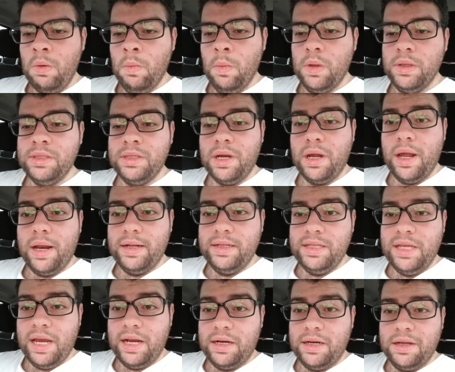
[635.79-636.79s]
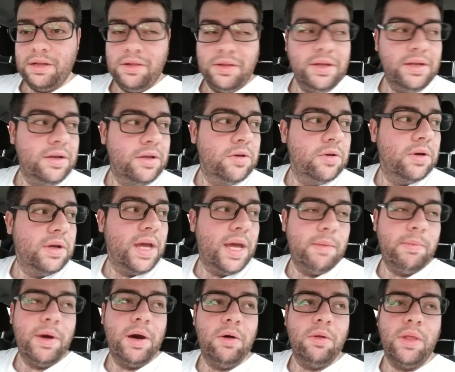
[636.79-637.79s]
Well, it's not technically new. It
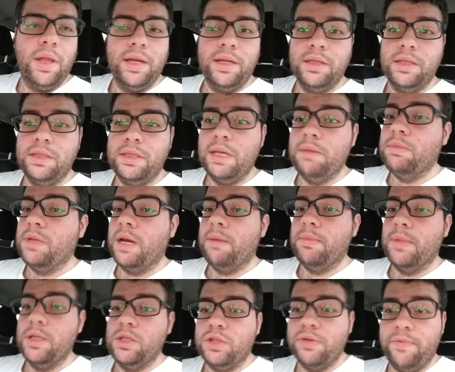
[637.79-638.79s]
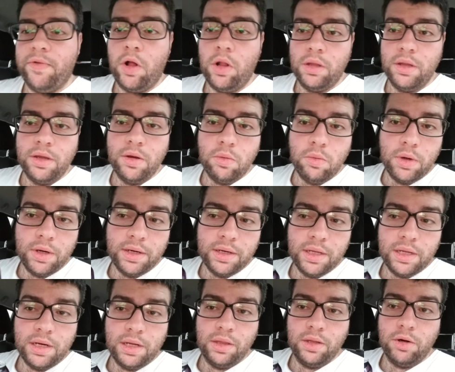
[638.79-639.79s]
came out like the same time the Javalia one
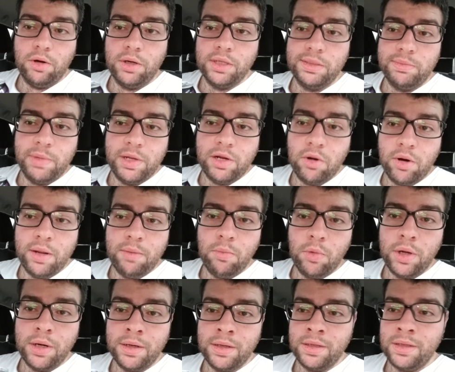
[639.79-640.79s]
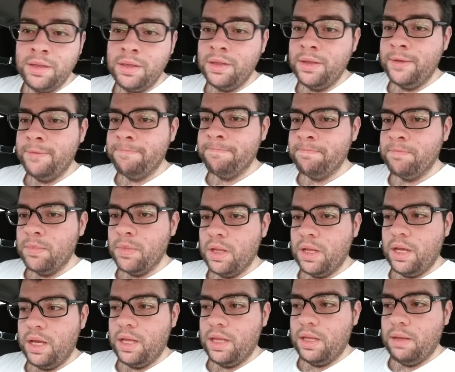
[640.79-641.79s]
did and the Krispy Kreme one
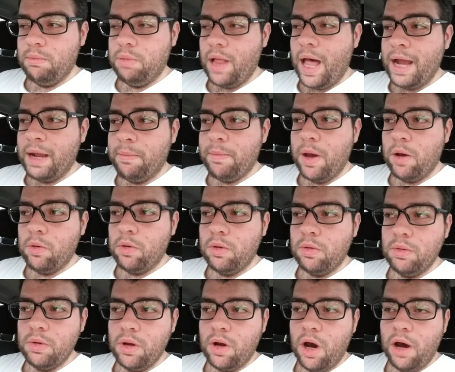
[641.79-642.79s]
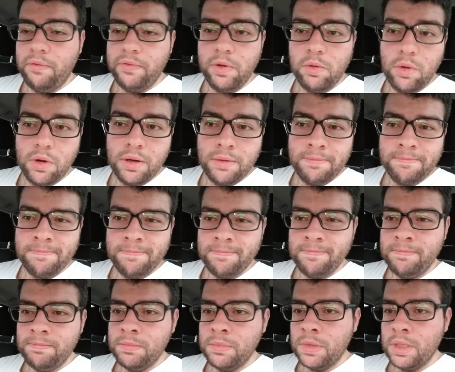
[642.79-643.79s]
and the Black Mountain coffee one.
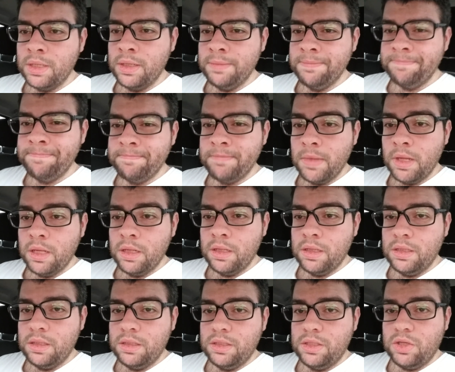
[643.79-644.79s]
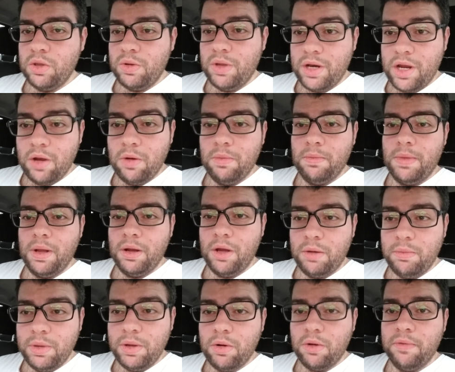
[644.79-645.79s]
So, you know, I'm going
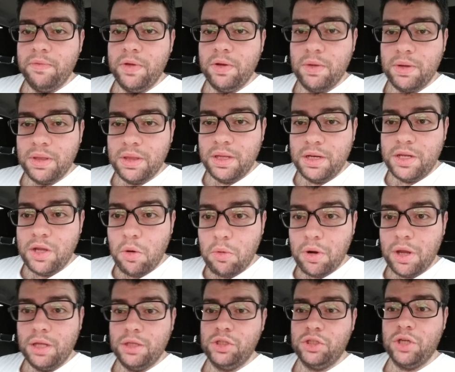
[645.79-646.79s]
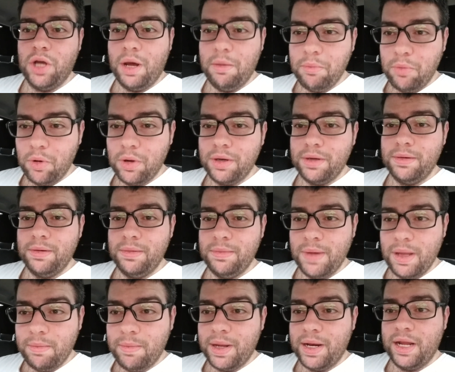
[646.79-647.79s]
to be reviewing the Donut Shop one
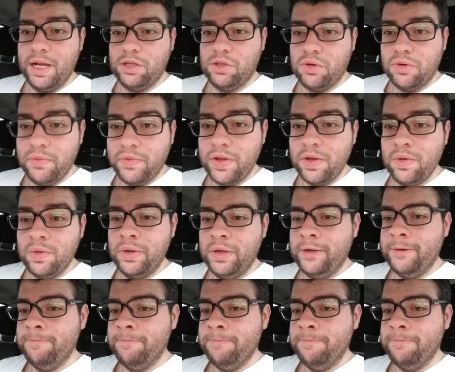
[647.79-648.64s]
in my next review.